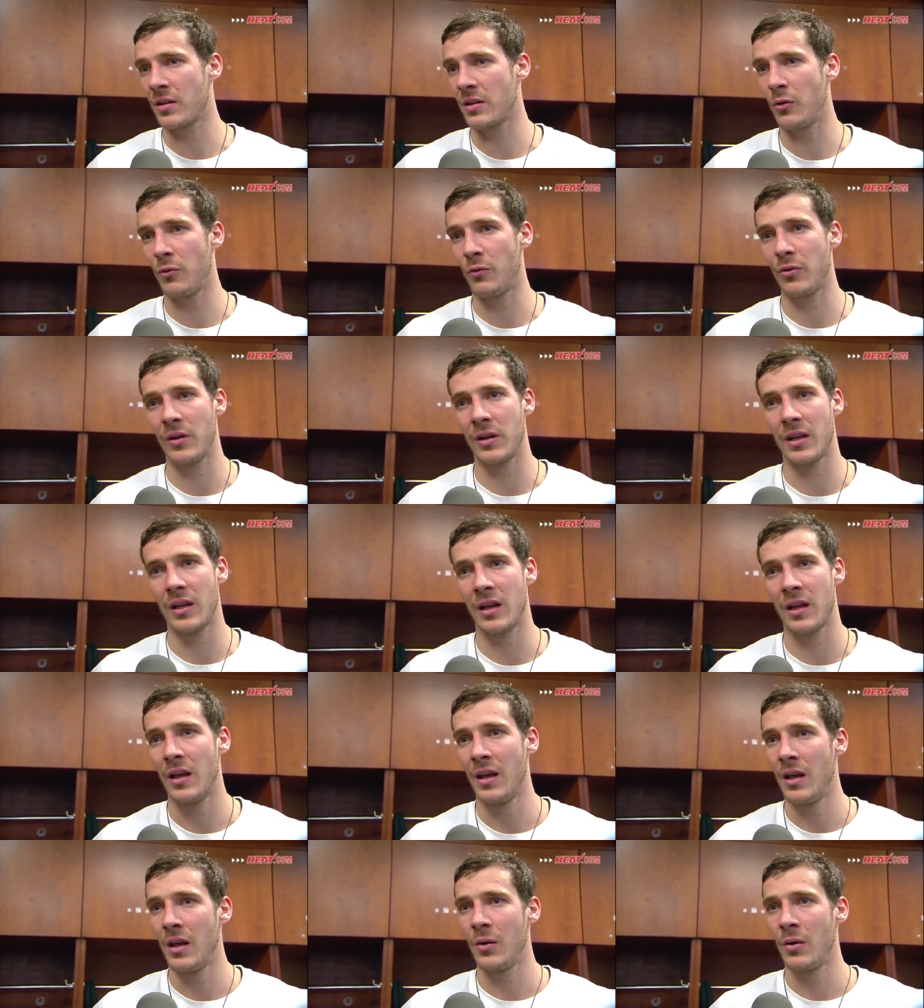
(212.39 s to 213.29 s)
Hopefully,
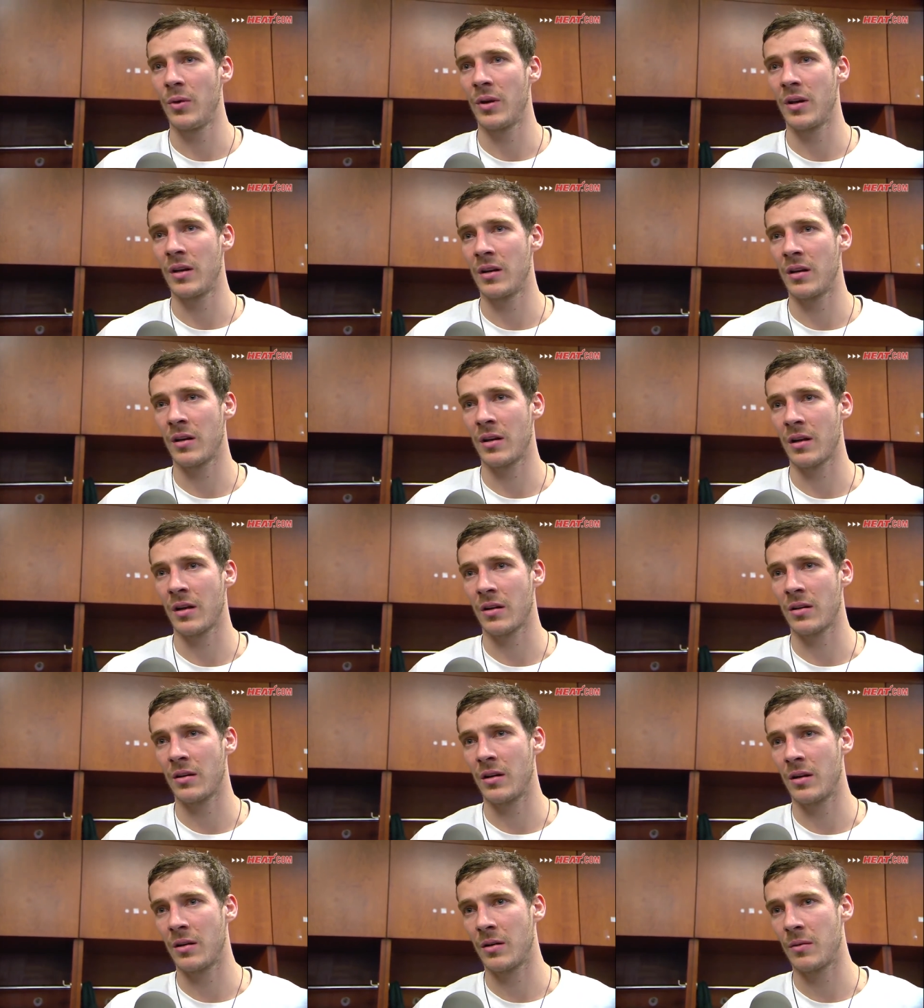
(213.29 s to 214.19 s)
we're gonna
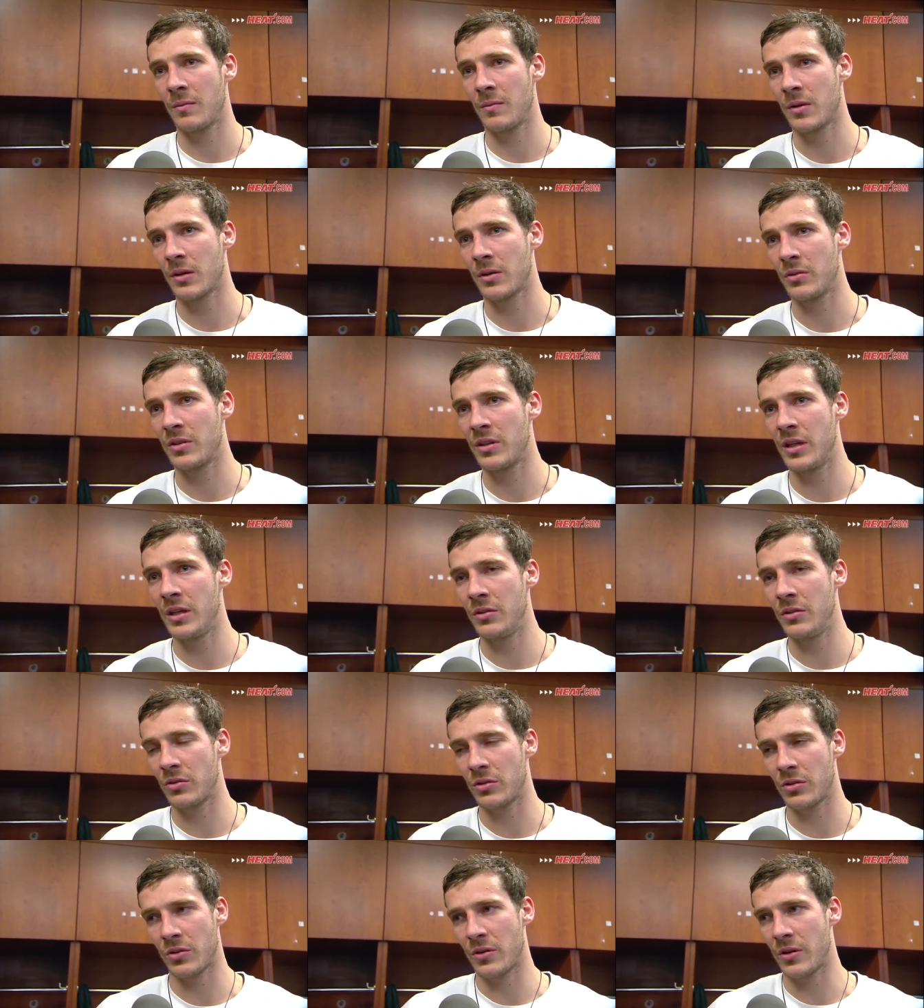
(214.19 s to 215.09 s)
um,
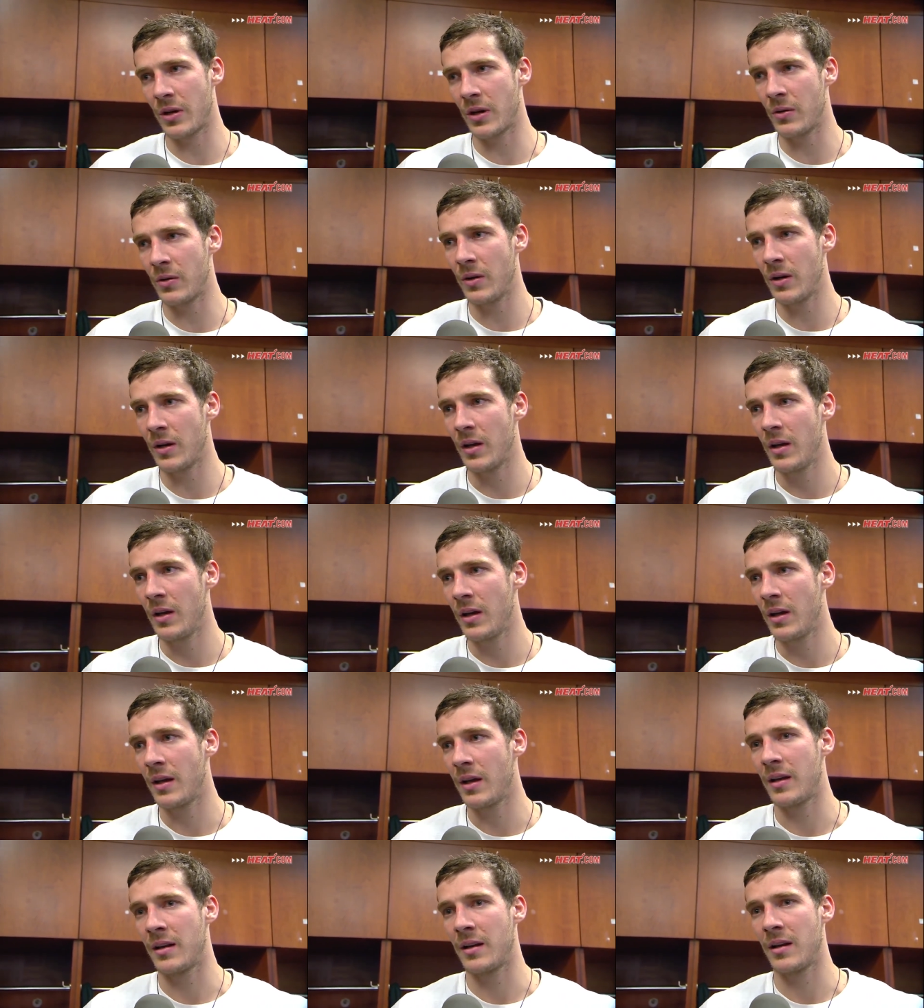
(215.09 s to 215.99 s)
continue to grow
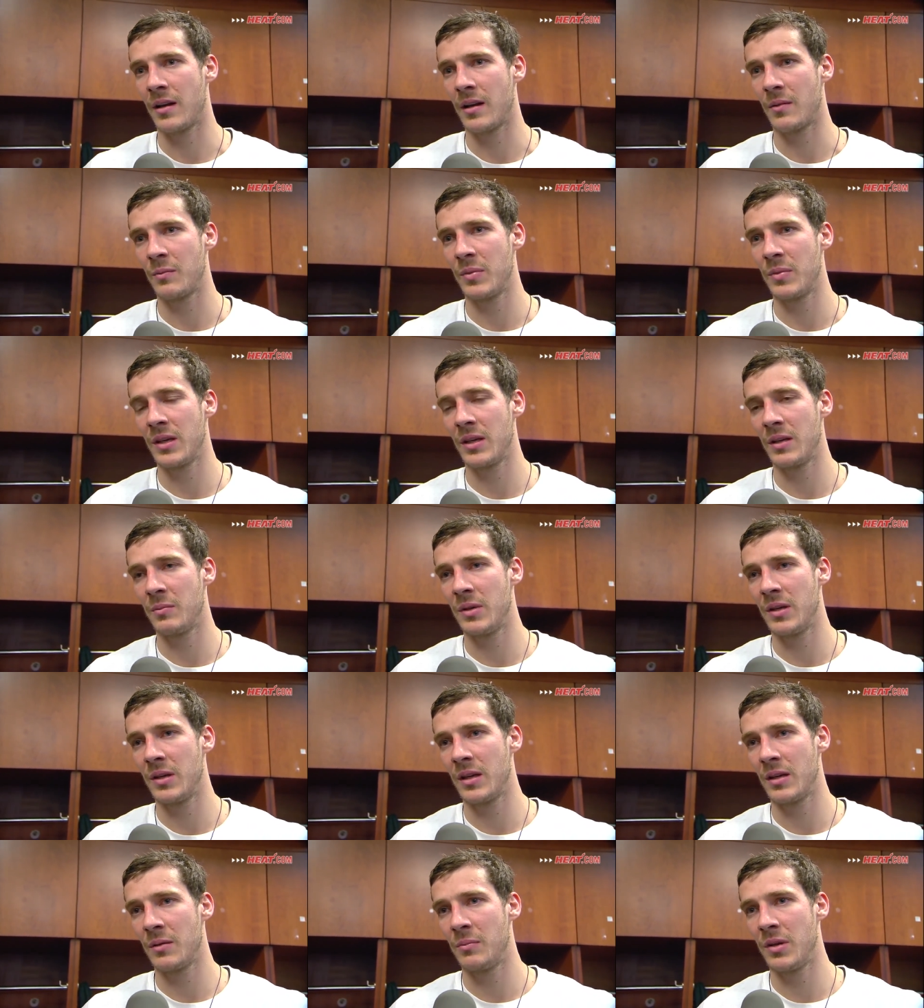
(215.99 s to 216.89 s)
and be
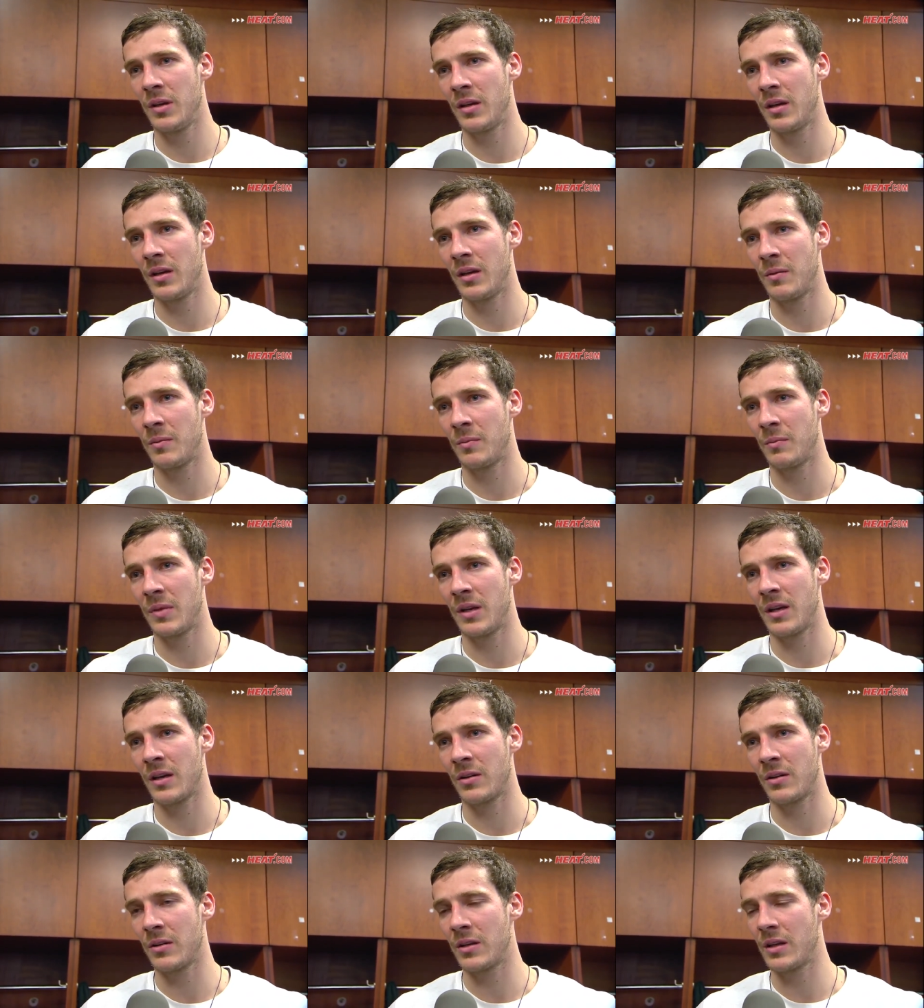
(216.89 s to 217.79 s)
be be be
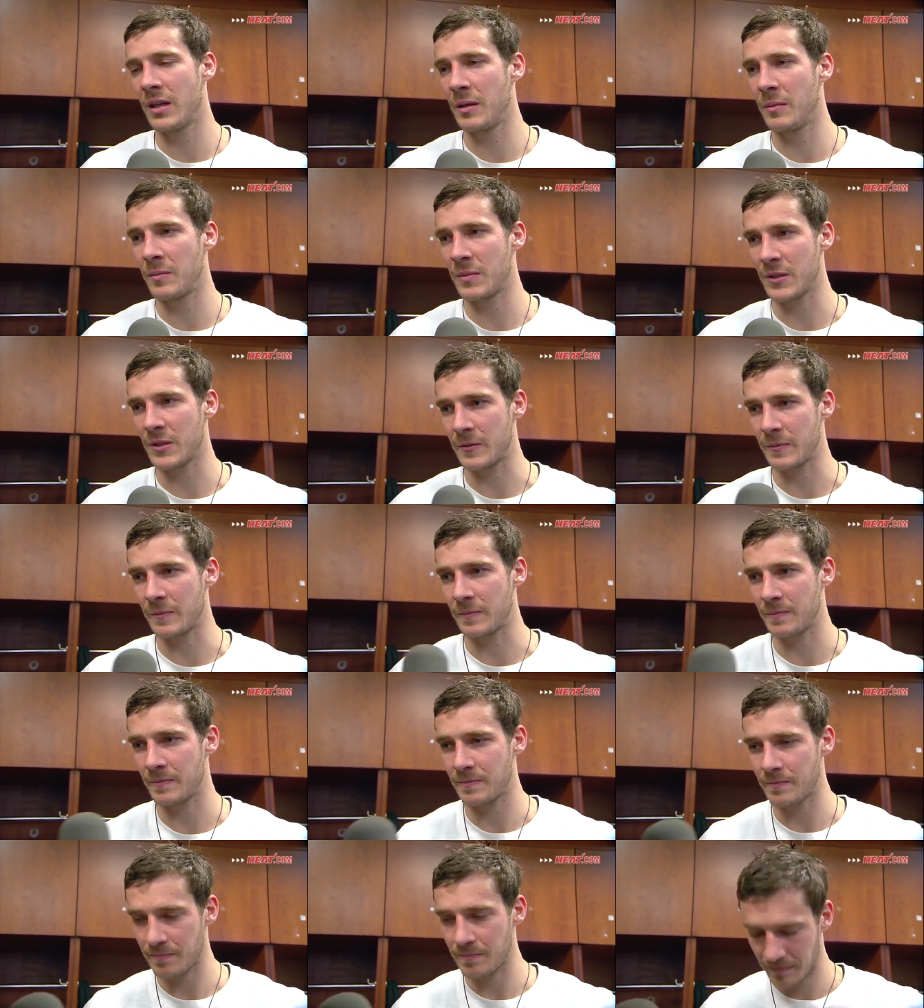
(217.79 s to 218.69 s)
a good team. So
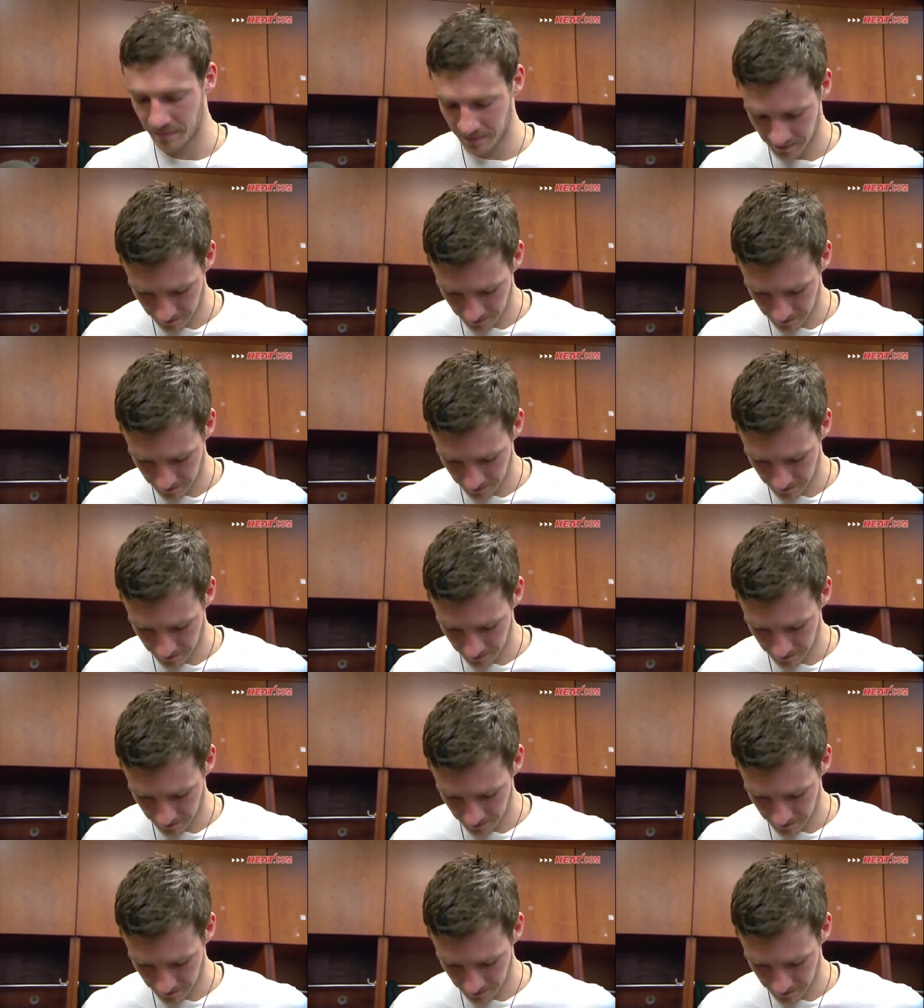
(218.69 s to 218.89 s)
you